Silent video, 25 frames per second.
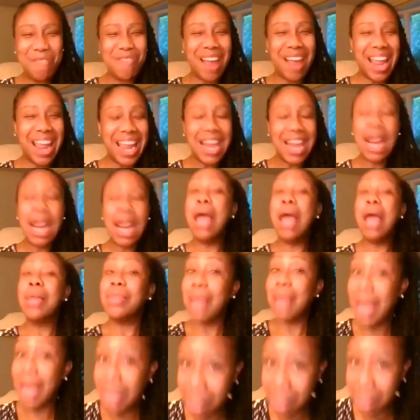right?
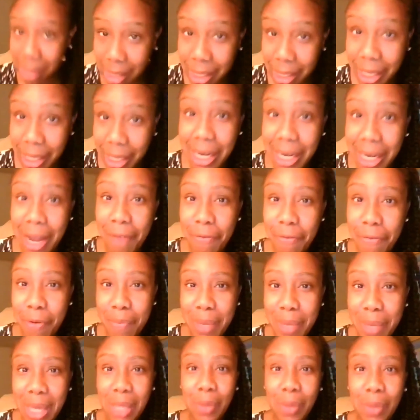That's good enough for
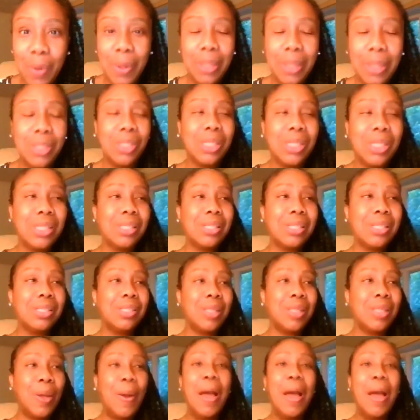me, Lord Jesus.
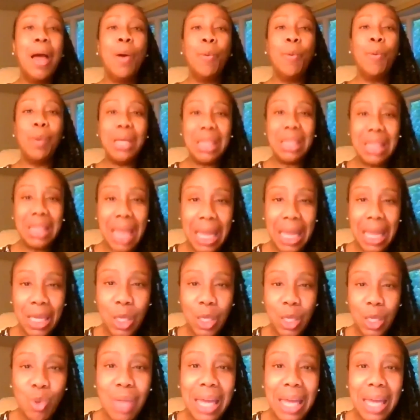So we thank
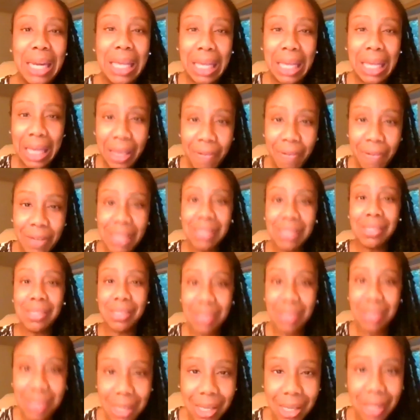you that even
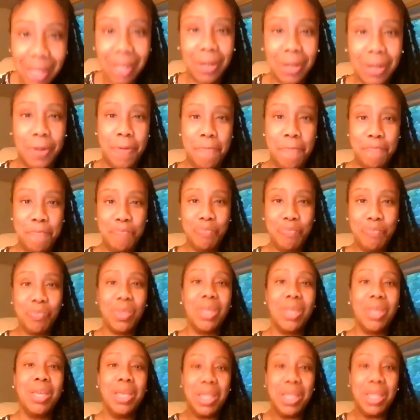still,
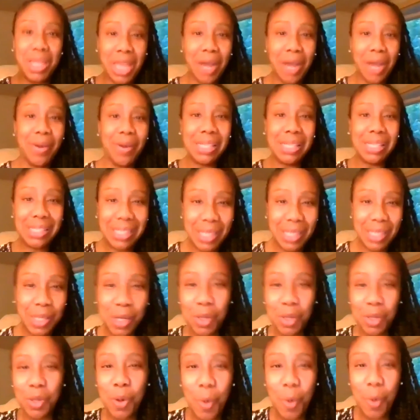there is
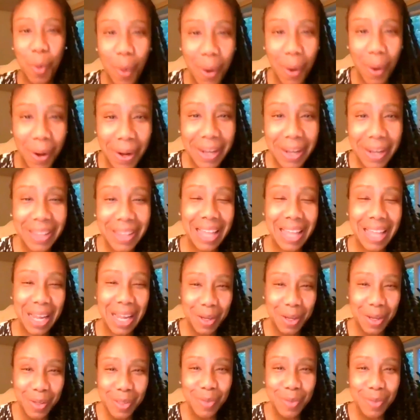still the work that
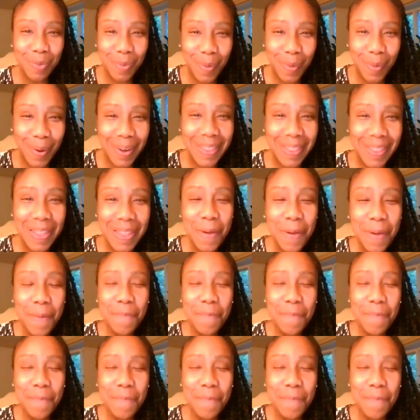goes forth